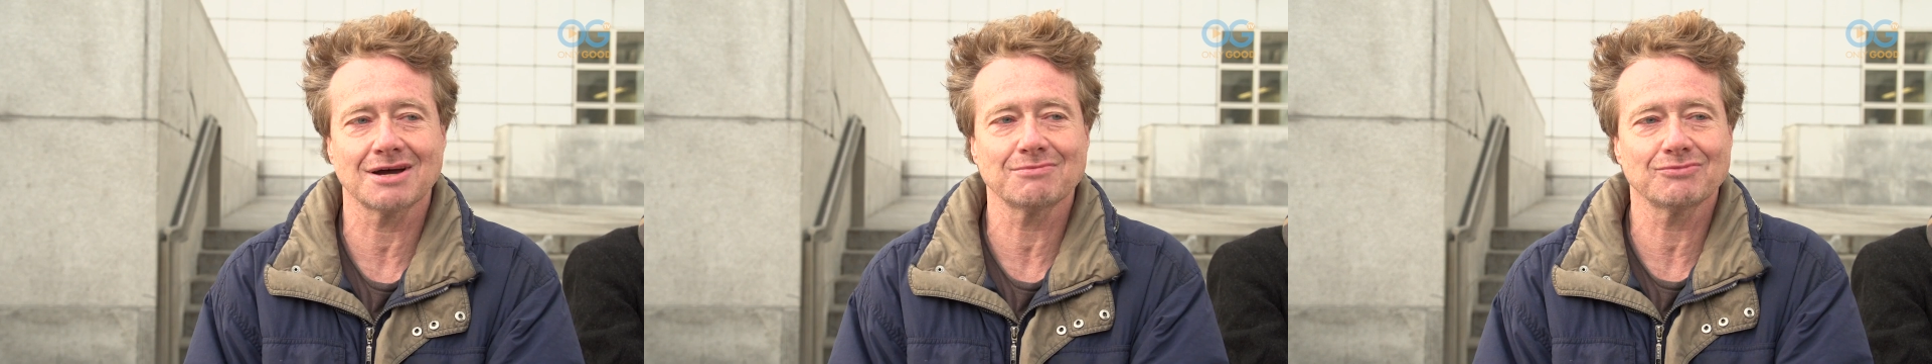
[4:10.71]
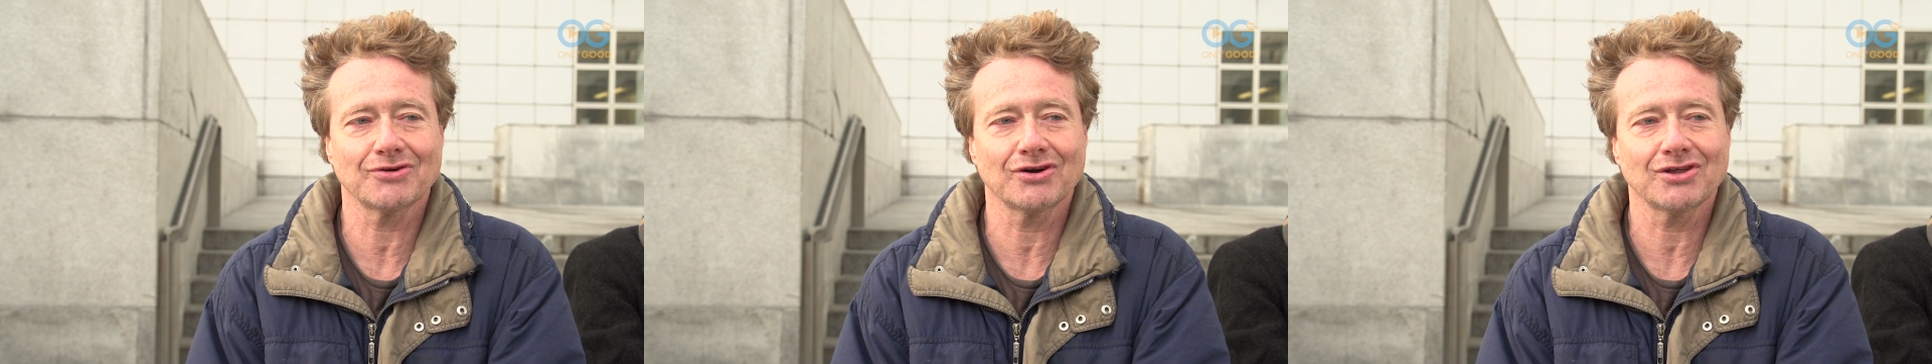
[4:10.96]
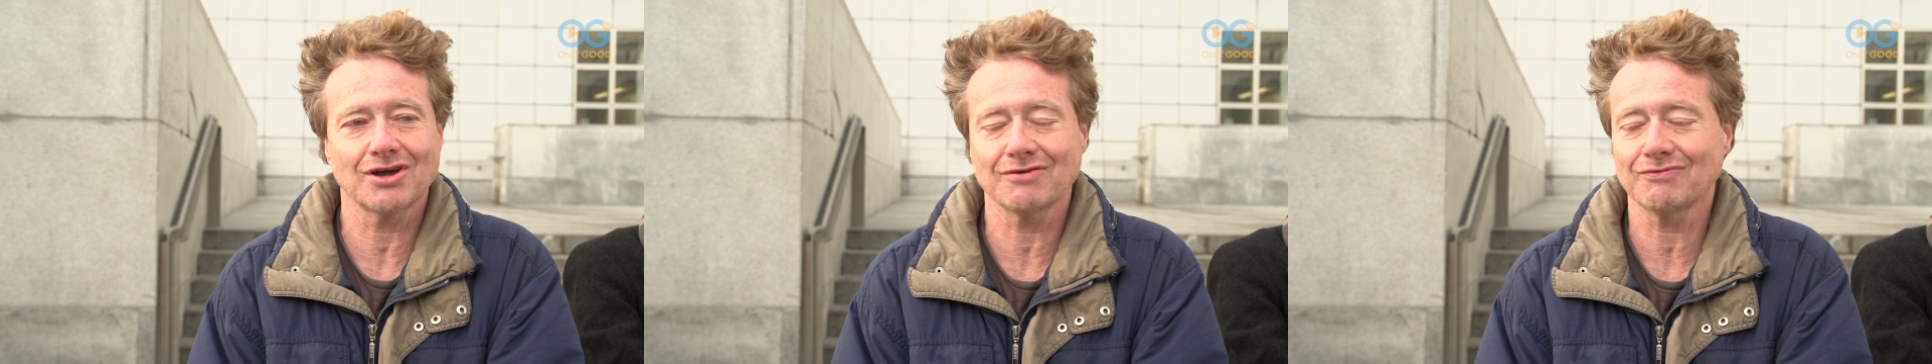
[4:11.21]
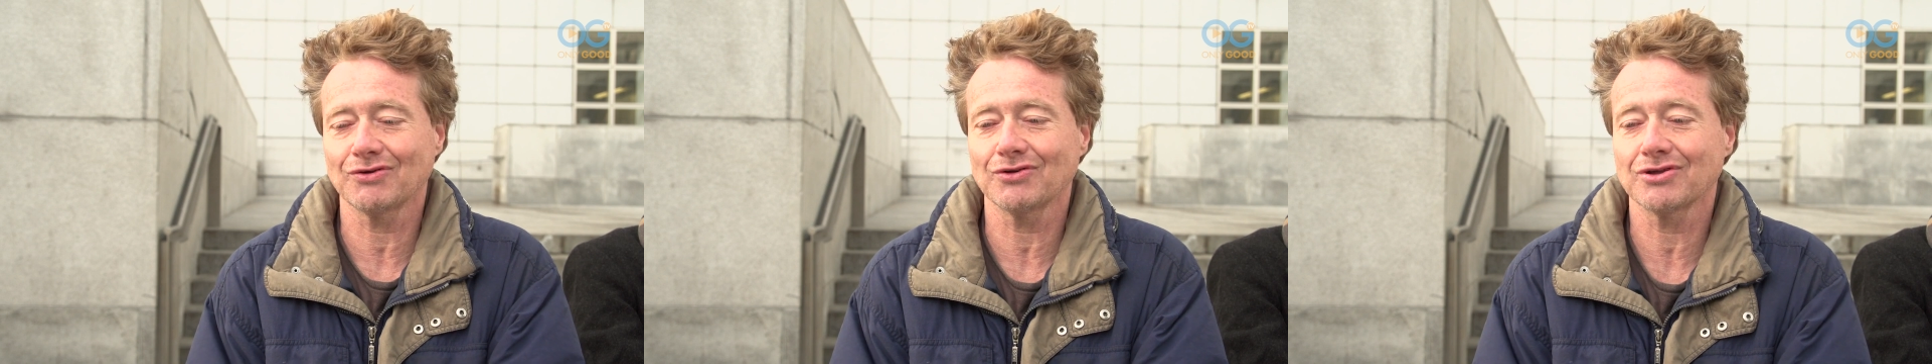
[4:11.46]
I'm very
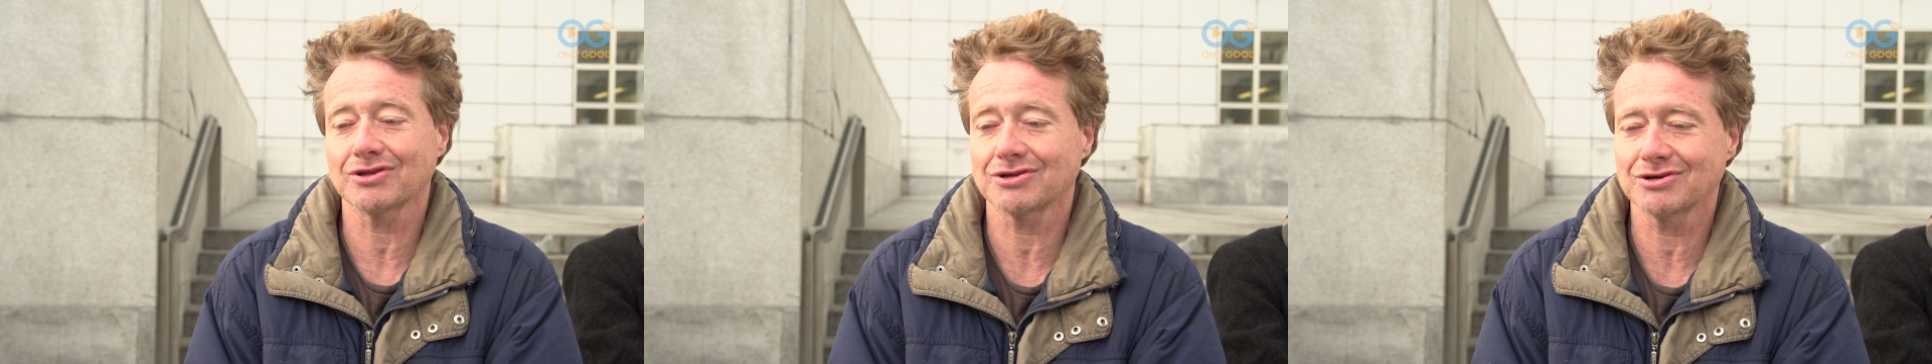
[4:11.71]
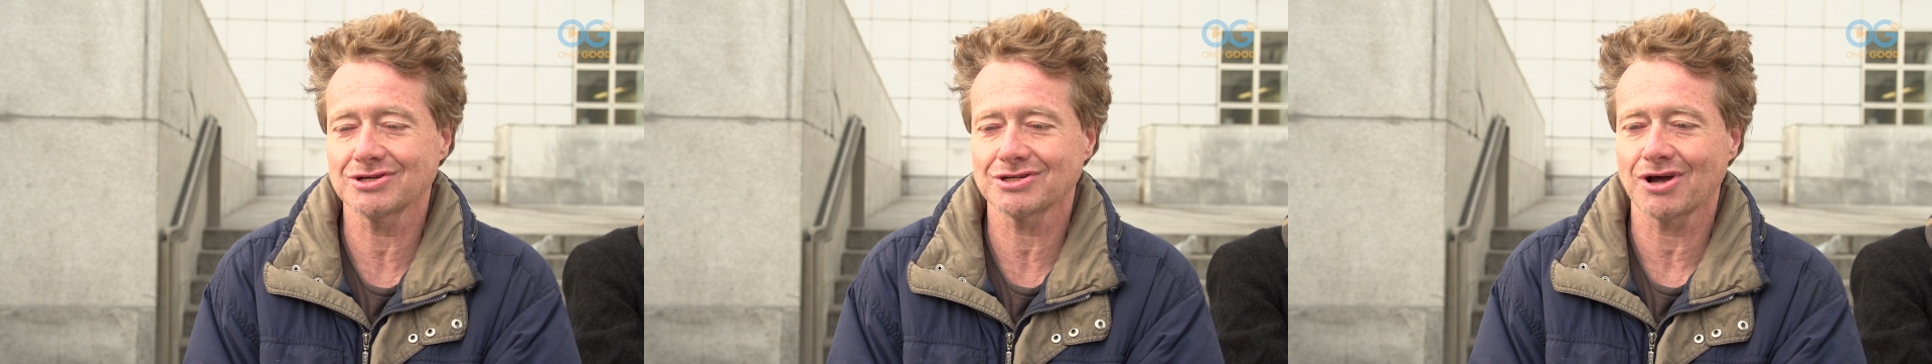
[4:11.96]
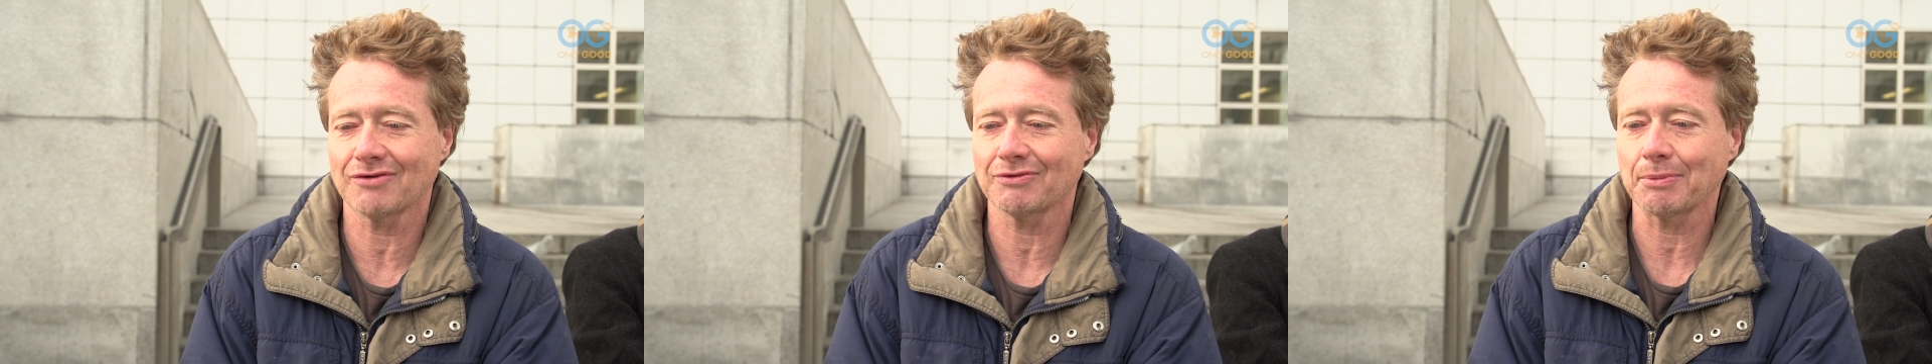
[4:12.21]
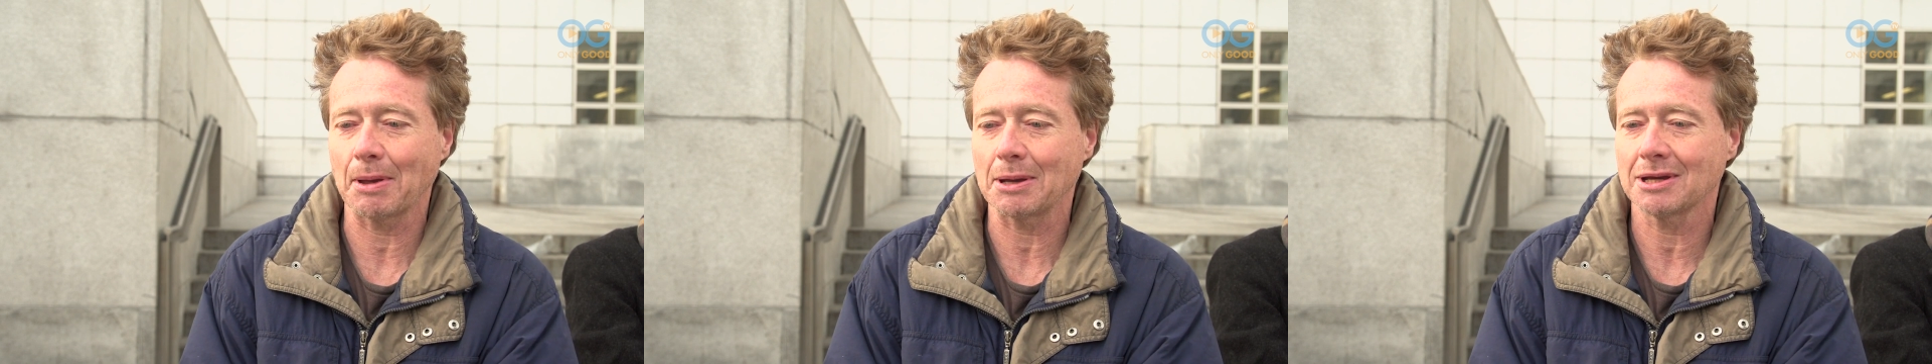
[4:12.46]
thankful that there is love
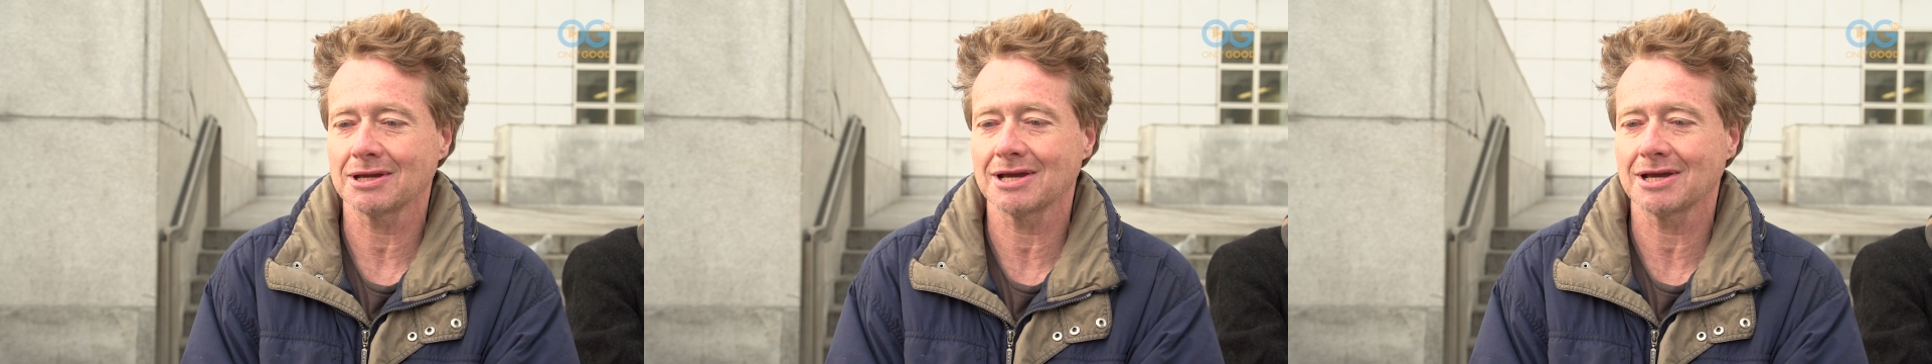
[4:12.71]
in it,